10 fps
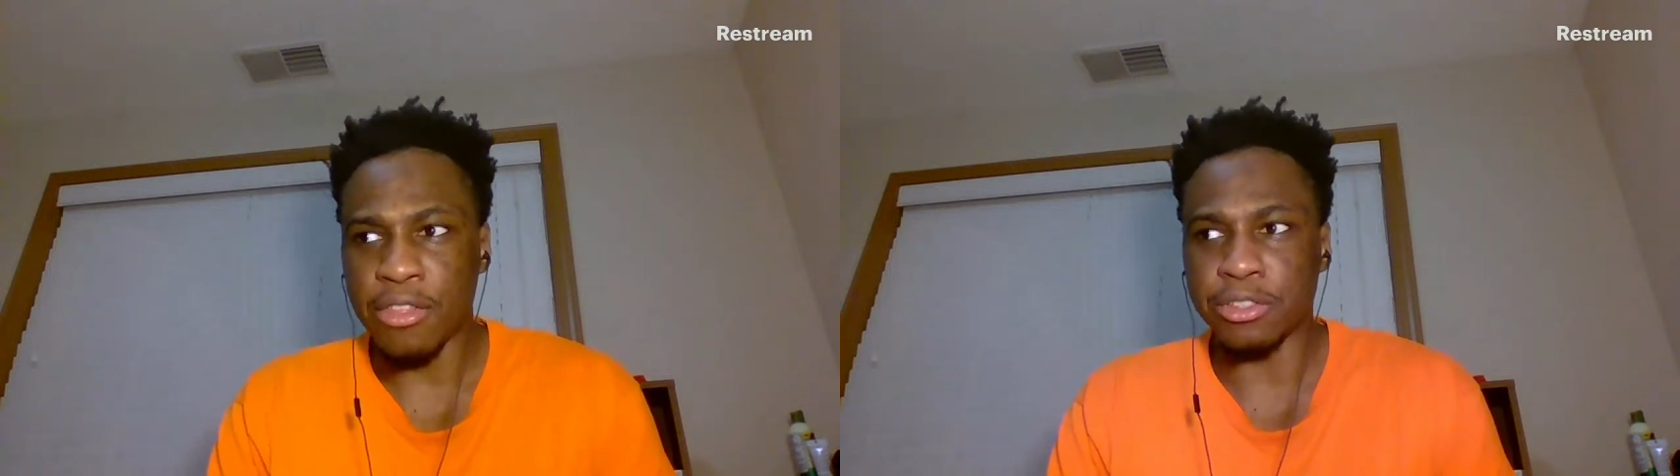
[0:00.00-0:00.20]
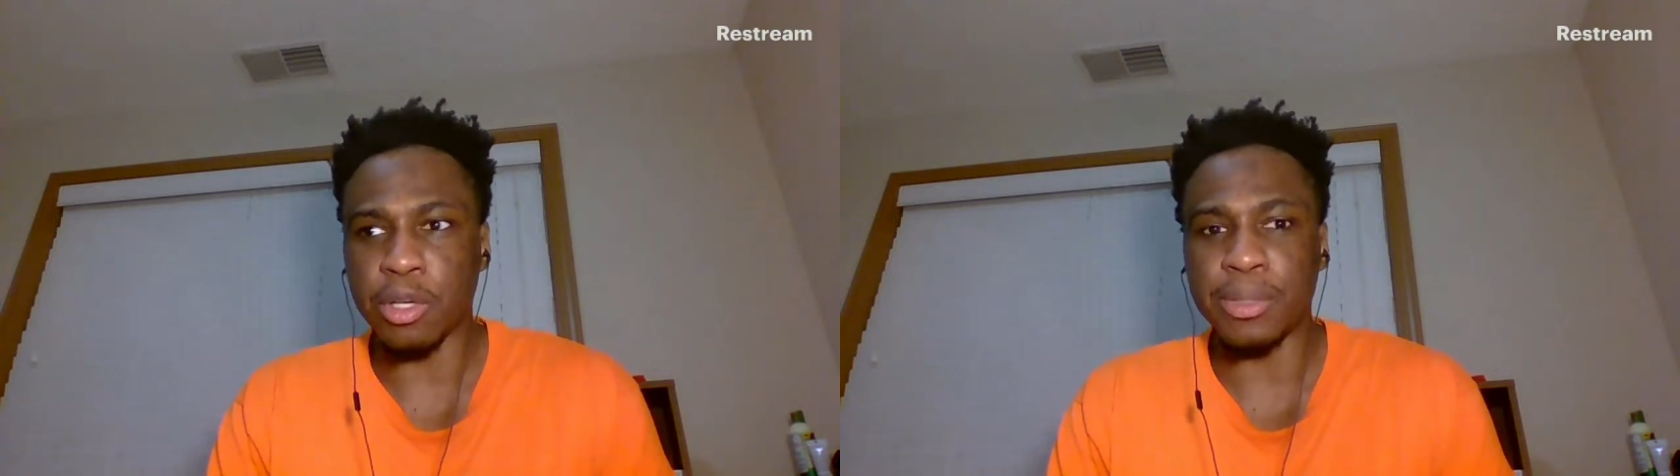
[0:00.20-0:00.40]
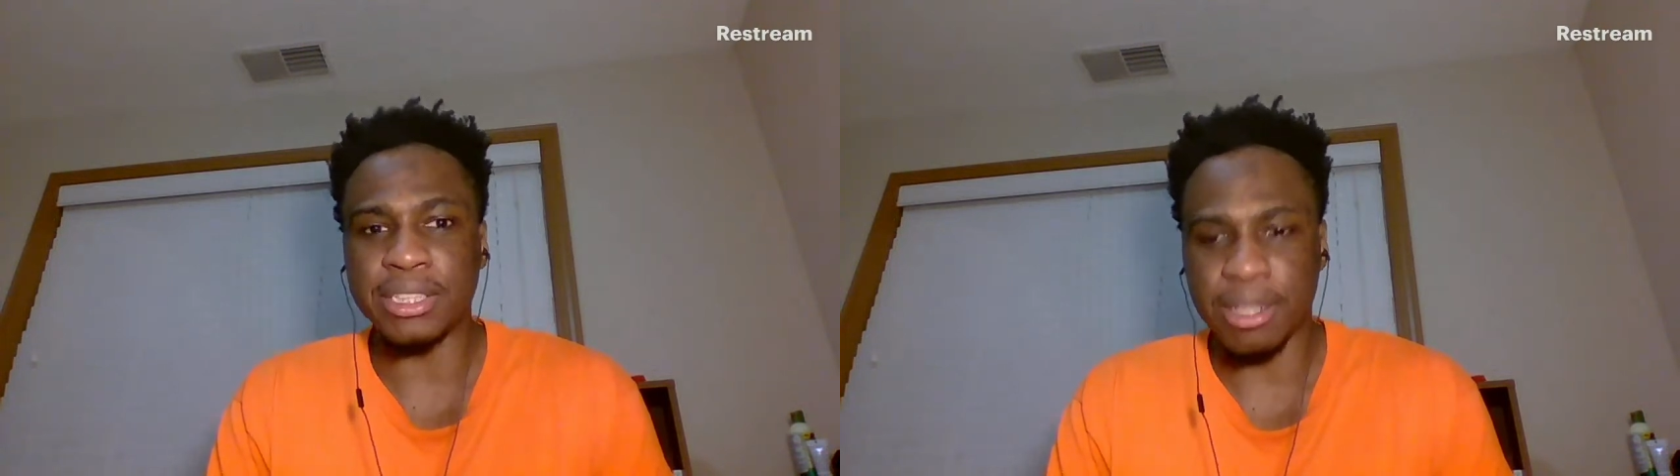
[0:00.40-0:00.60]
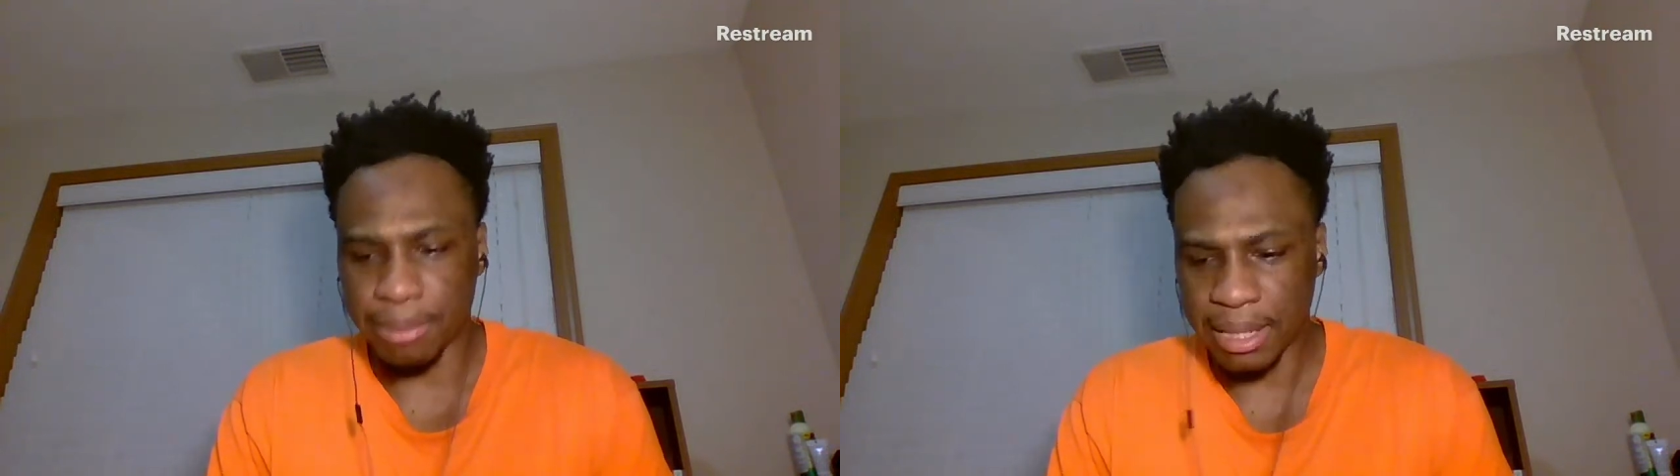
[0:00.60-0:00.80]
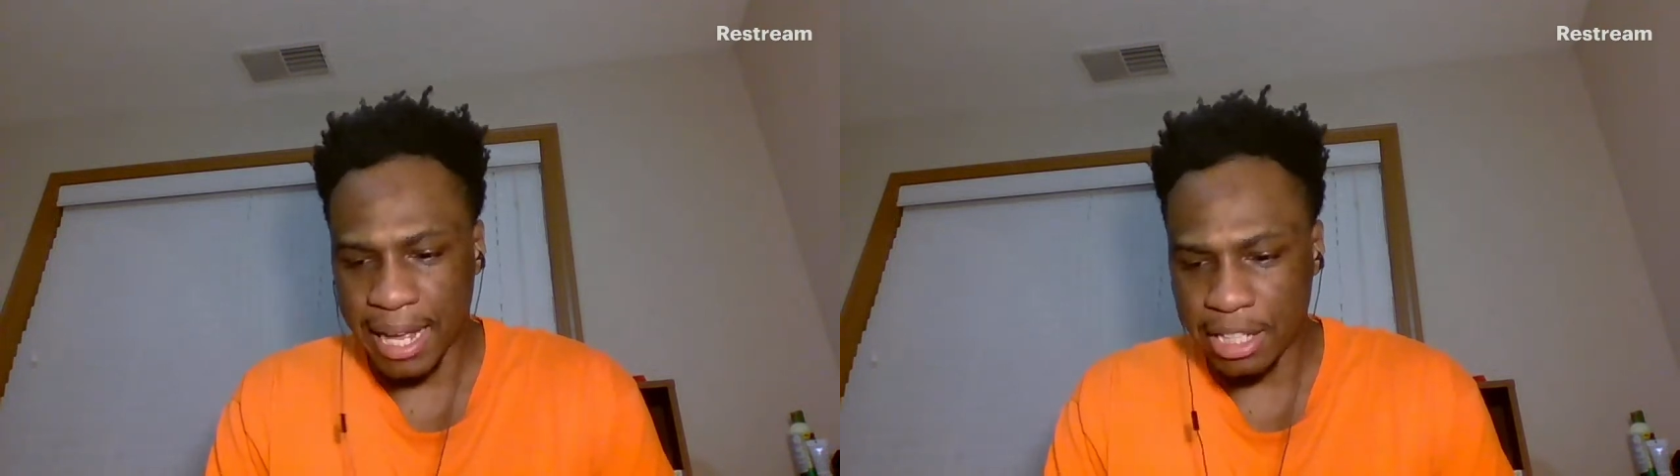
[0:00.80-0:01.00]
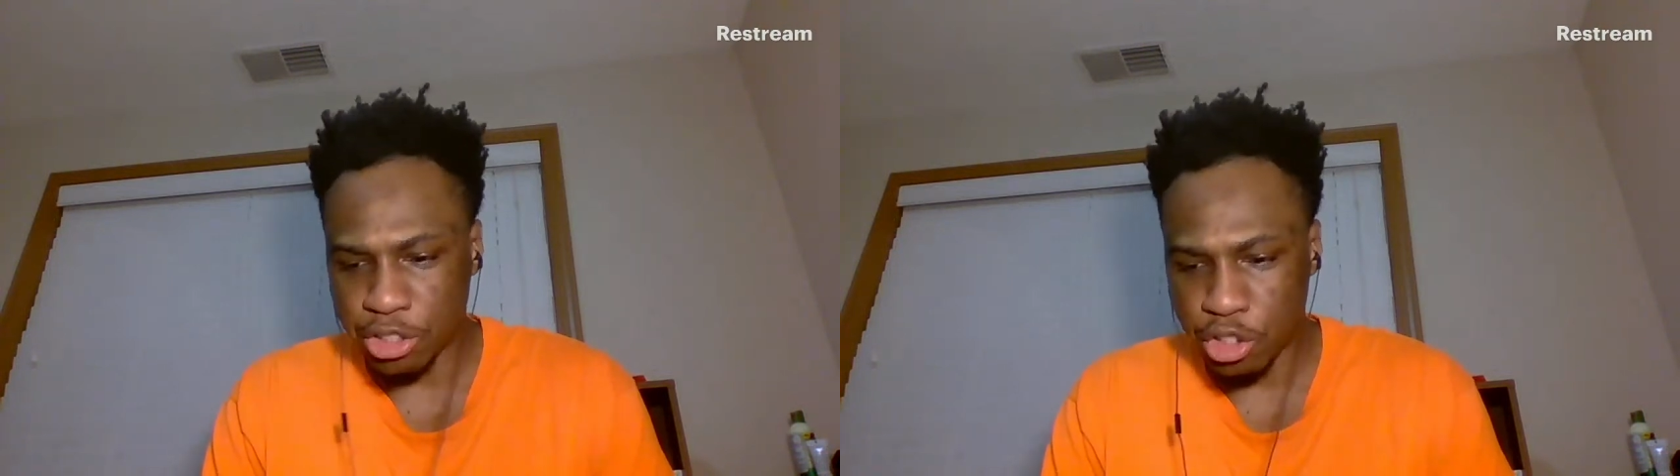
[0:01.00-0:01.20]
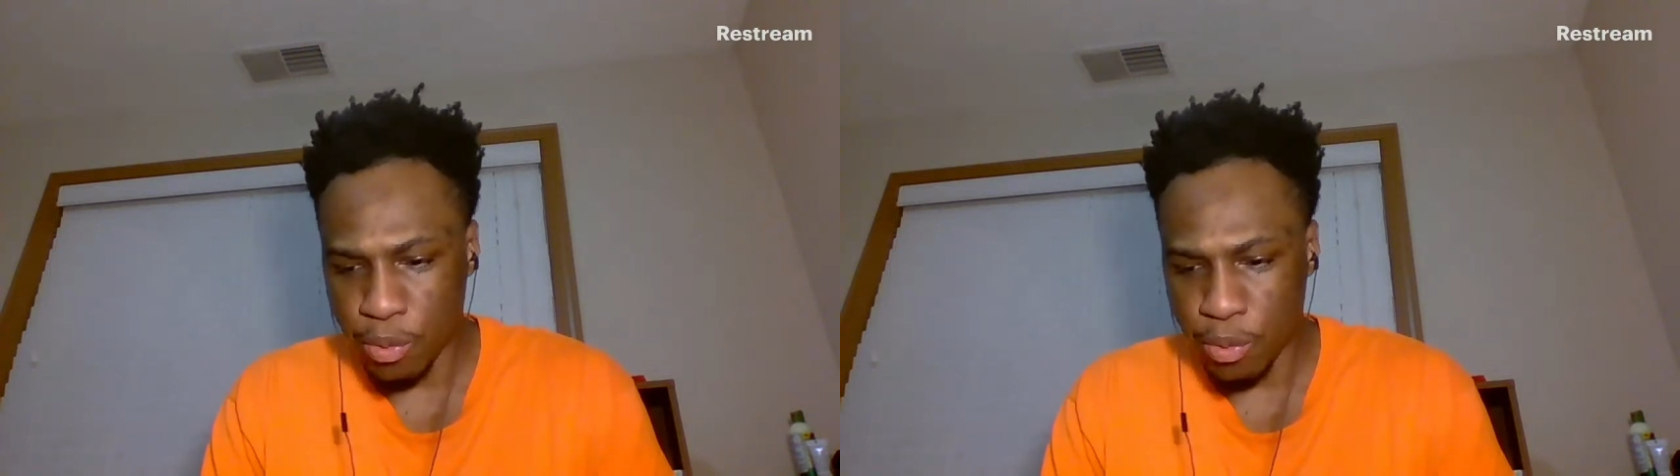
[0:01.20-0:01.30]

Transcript: There's always something that he's